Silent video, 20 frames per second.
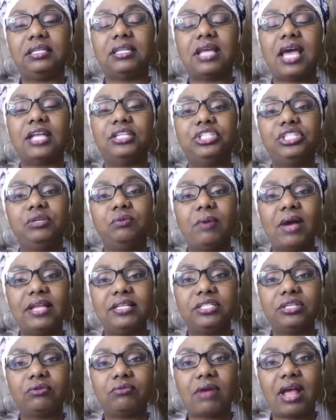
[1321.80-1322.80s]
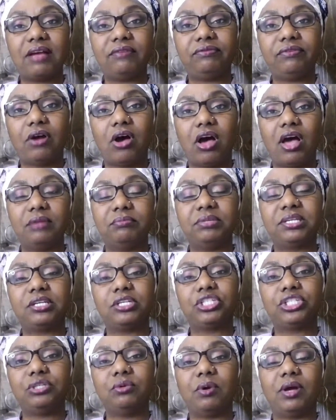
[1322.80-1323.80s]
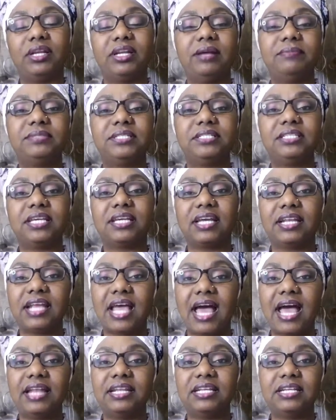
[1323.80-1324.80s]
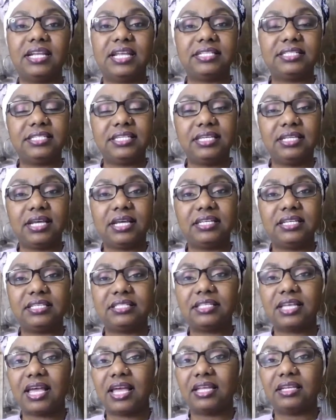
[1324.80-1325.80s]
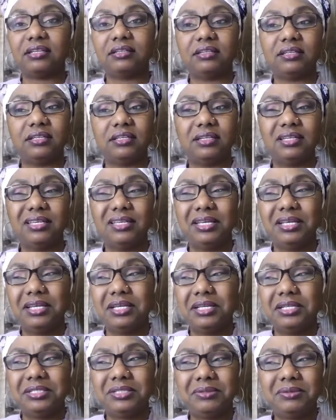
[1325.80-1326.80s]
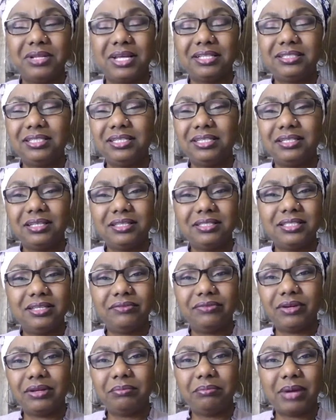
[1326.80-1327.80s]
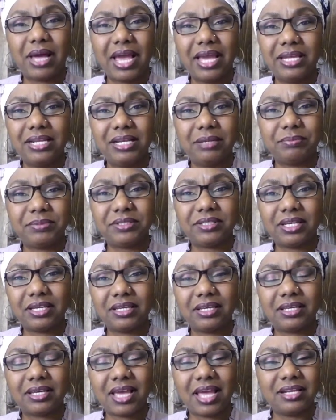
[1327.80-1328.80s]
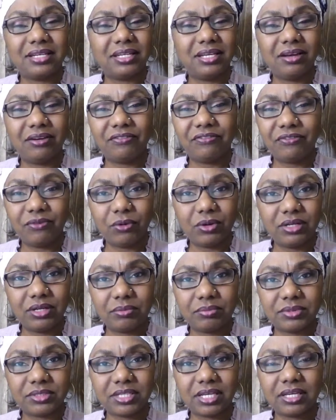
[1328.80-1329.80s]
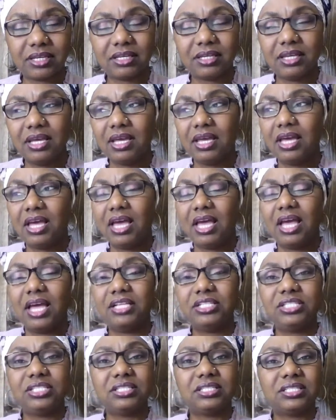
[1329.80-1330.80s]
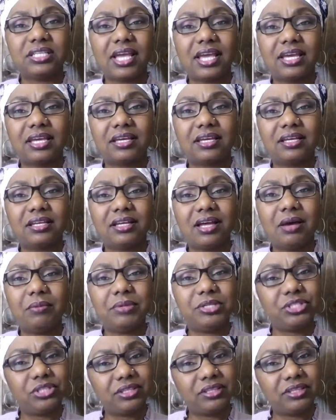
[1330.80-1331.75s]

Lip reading: and she went to Revlon because she wanted them to take an ad in Latina, they said, do Latinas even buy lipstick? Can they afford lipstick? And she's like, how much